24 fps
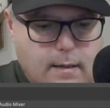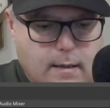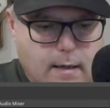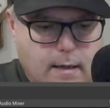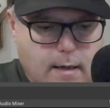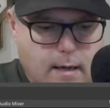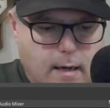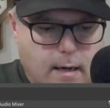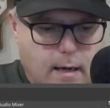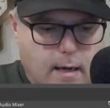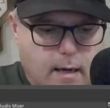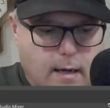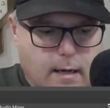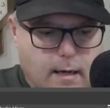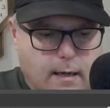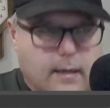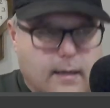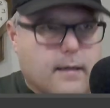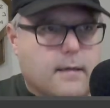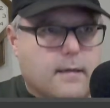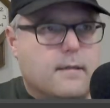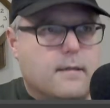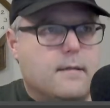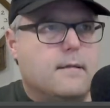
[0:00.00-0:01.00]

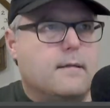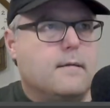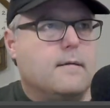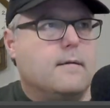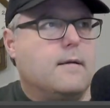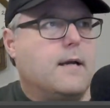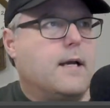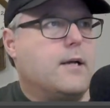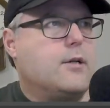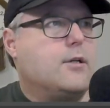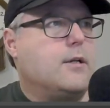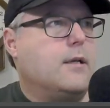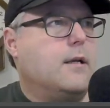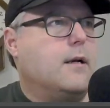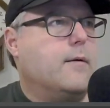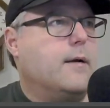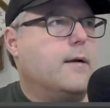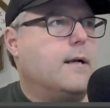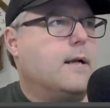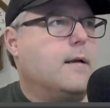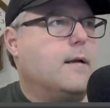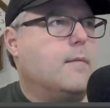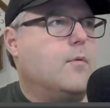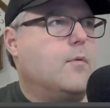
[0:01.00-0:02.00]
And actually, you know
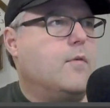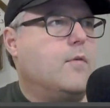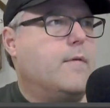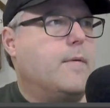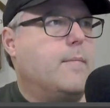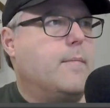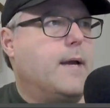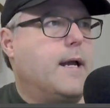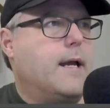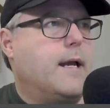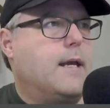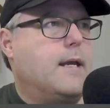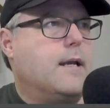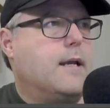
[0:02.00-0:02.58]
what? I'll move it back